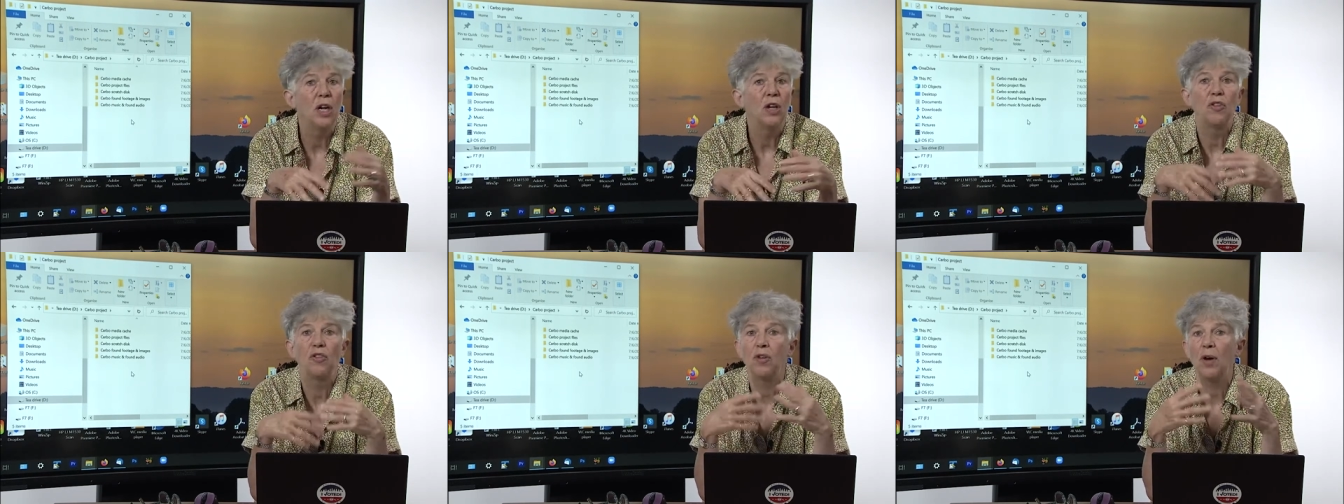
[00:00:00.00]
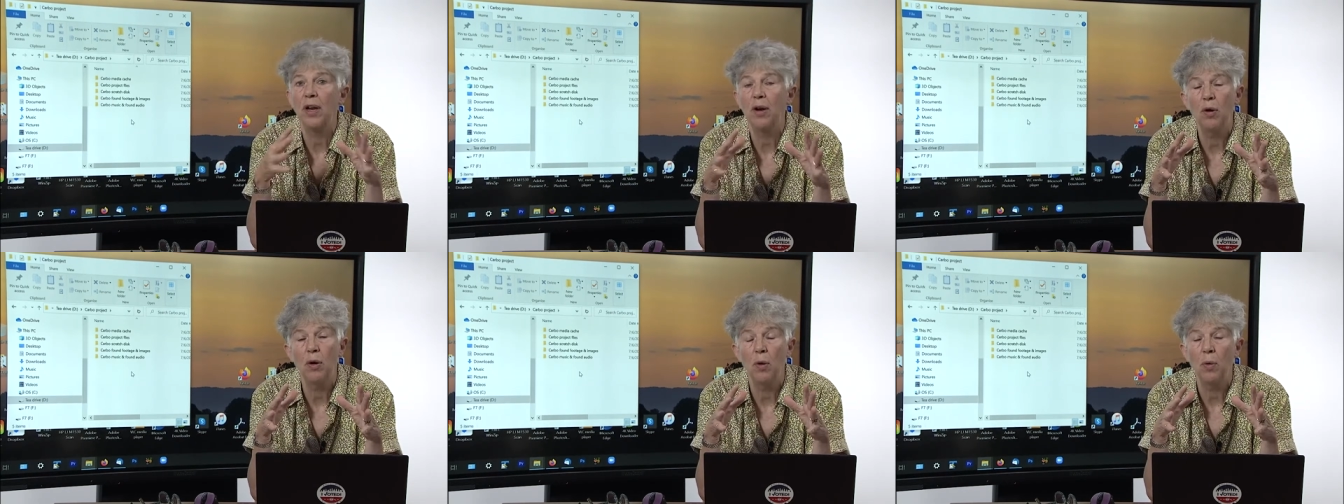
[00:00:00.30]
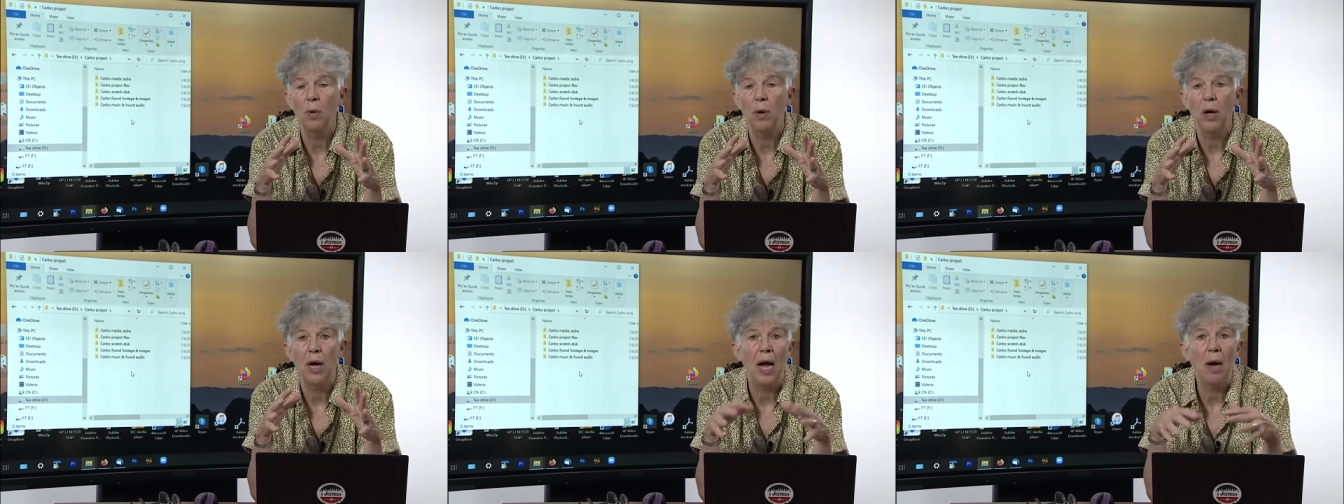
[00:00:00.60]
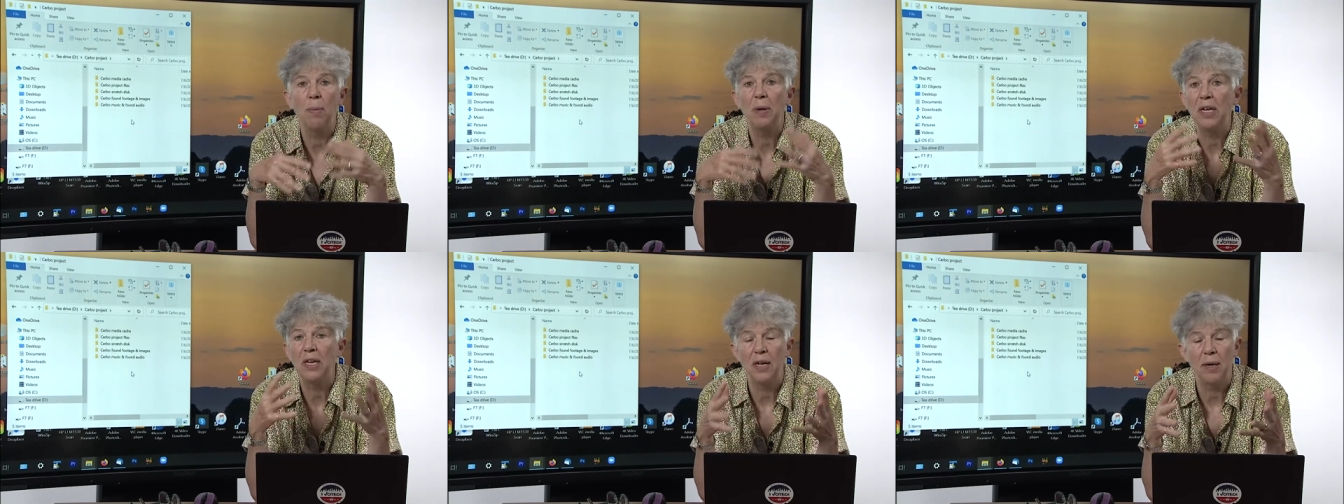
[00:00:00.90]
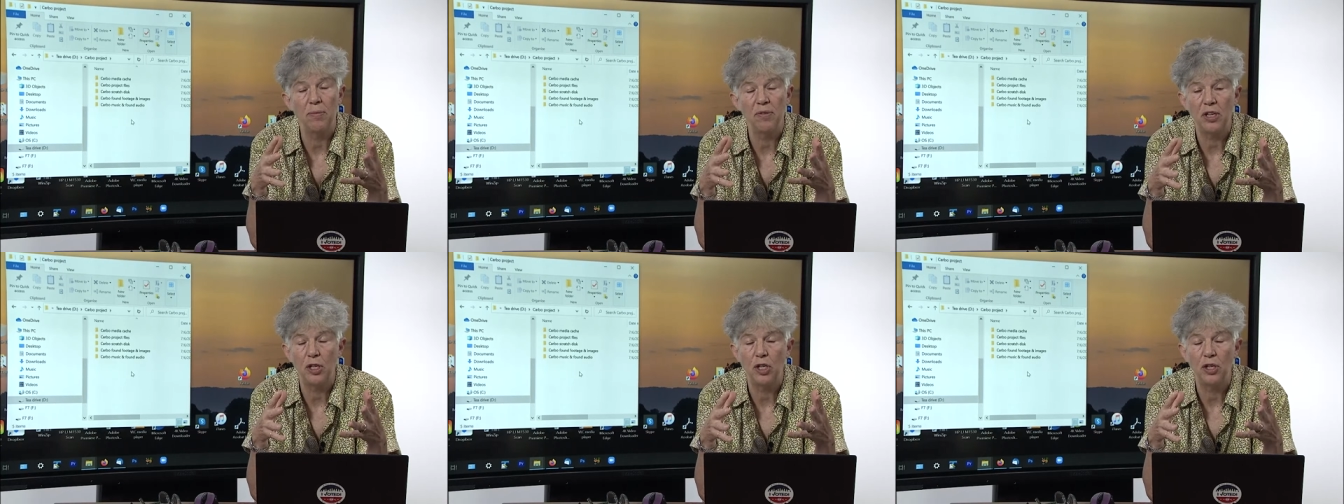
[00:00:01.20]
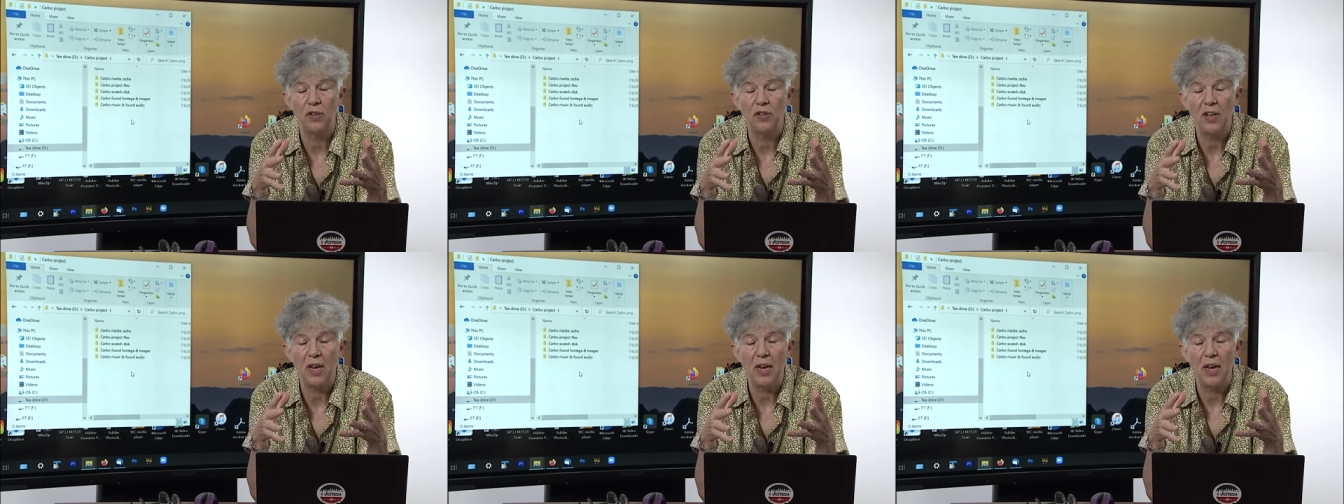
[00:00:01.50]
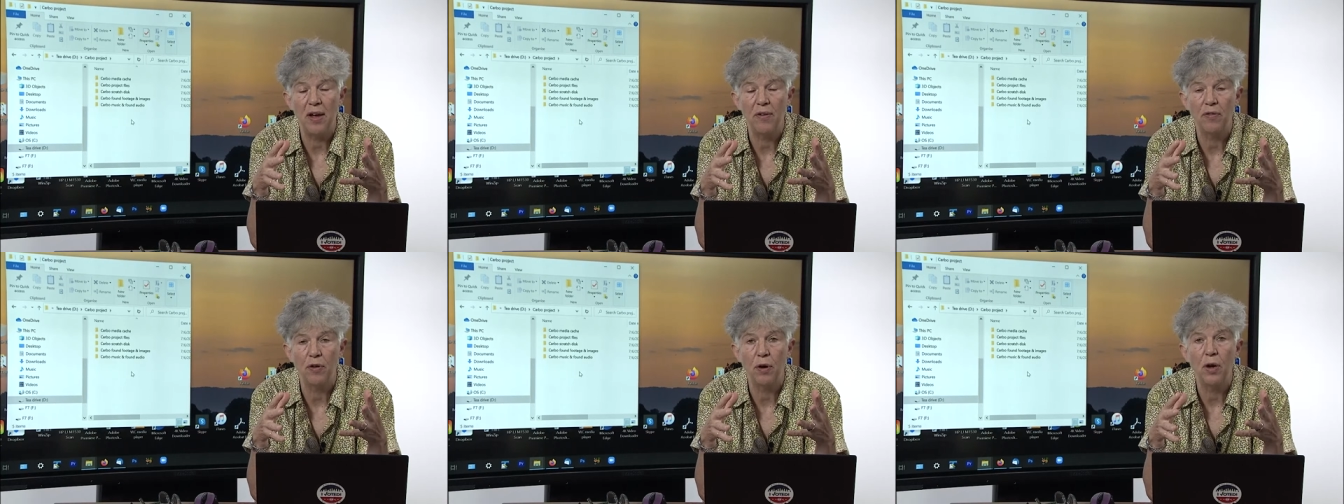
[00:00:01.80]
So I don't know how many times I should say
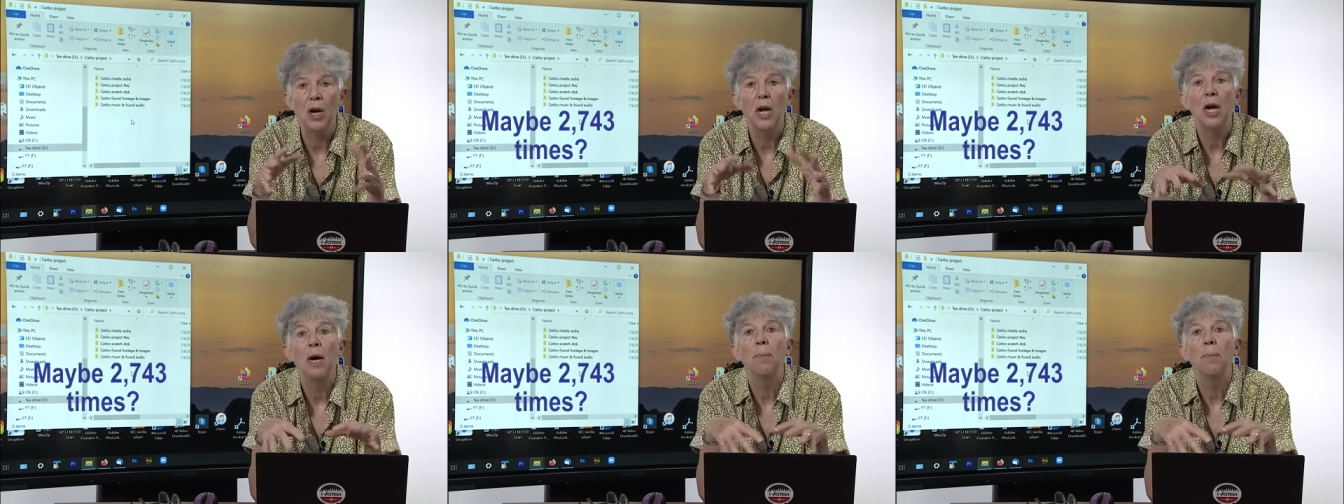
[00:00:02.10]
never,